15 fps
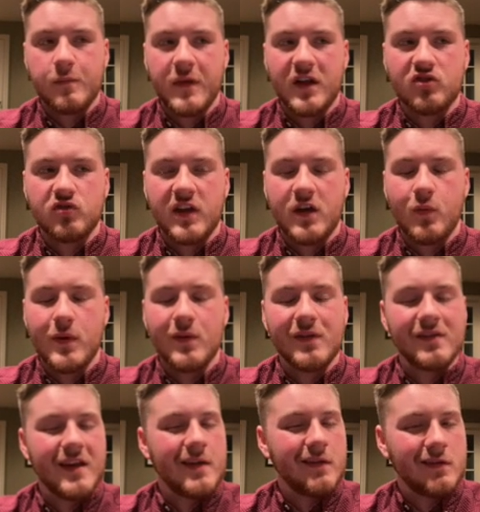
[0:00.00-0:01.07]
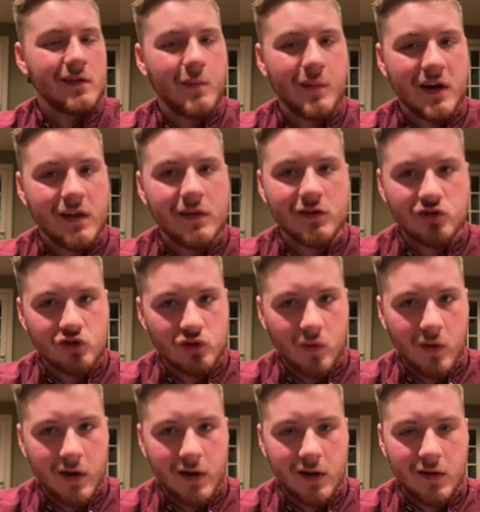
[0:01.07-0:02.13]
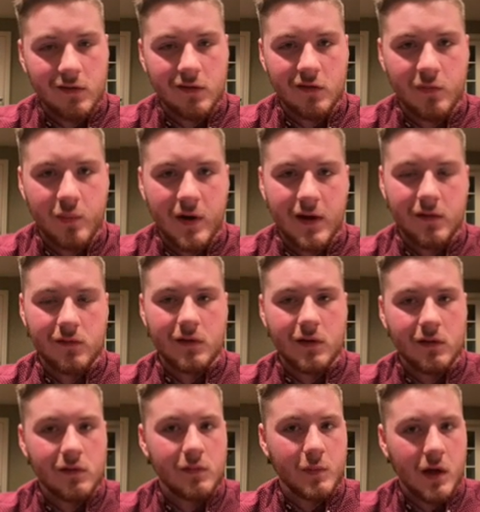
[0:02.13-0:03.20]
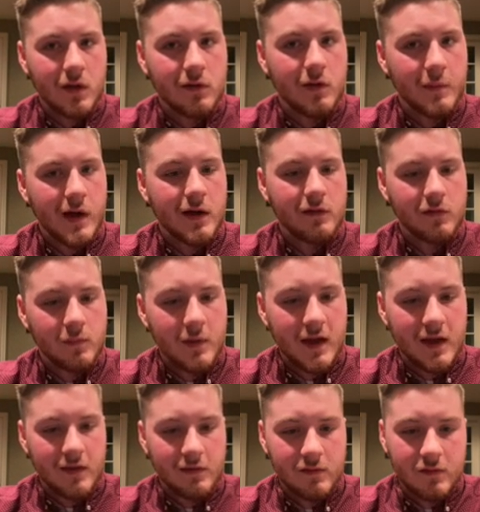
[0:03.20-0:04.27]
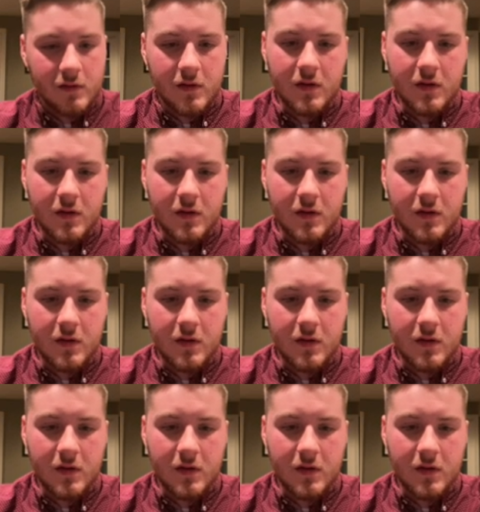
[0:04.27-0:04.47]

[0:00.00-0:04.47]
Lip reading: much like we would say that somebody that's short is expressed in a smaller amount of space.